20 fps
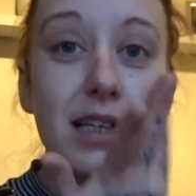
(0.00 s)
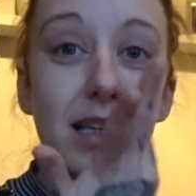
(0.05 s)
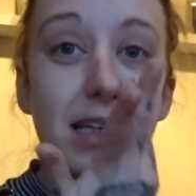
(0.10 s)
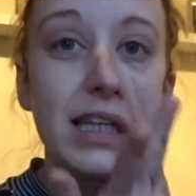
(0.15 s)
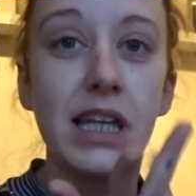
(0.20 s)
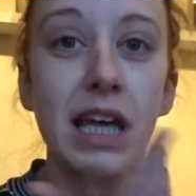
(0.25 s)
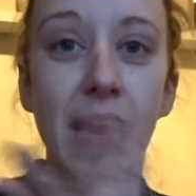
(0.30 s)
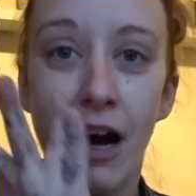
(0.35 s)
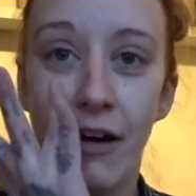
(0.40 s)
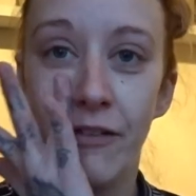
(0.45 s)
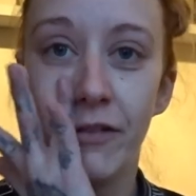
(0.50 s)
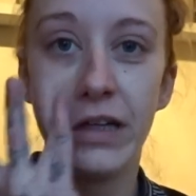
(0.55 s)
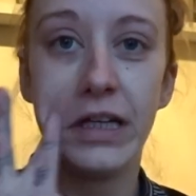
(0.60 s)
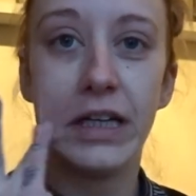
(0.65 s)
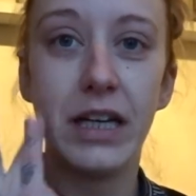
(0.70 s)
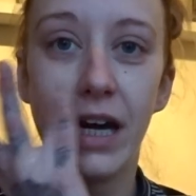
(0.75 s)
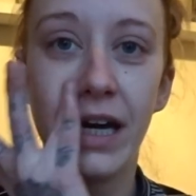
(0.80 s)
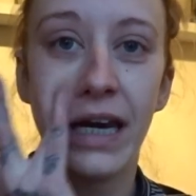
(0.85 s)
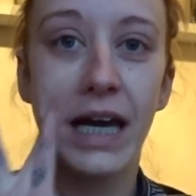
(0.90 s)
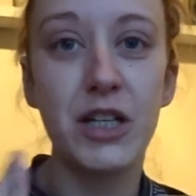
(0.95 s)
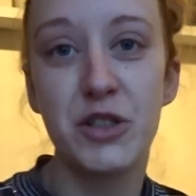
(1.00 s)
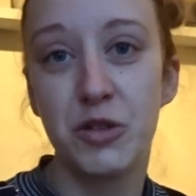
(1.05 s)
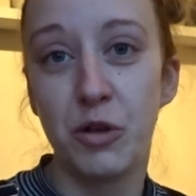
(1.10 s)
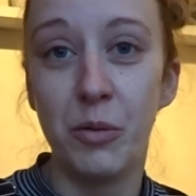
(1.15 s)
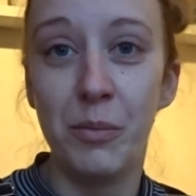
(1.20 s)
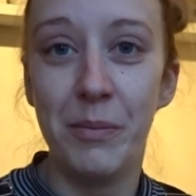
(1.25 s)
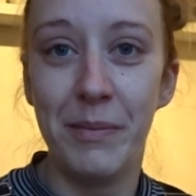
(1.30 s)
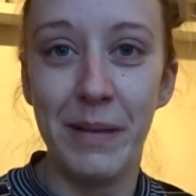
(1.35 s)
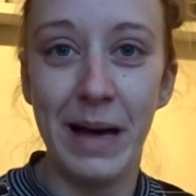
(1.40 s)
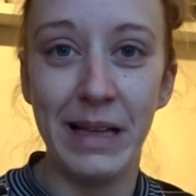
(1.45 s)
they have an actual
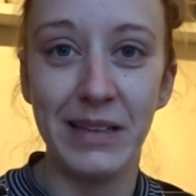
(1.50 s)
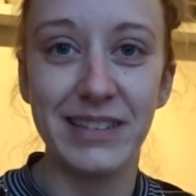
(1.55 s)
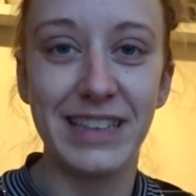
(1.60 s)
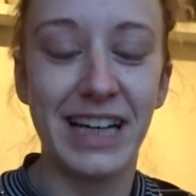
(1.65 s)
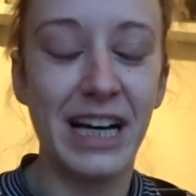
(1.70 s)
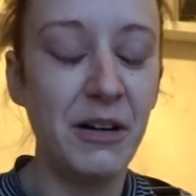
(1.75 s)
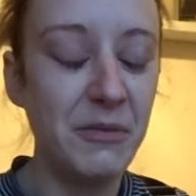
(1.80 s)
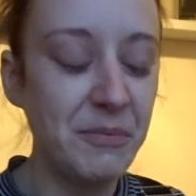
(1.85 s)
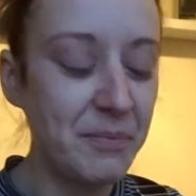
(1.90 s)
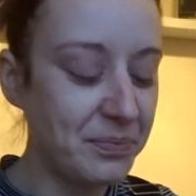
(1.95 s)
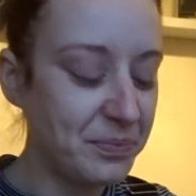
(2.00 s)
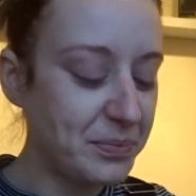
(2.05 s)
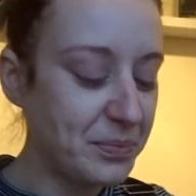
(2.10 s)
meltdown.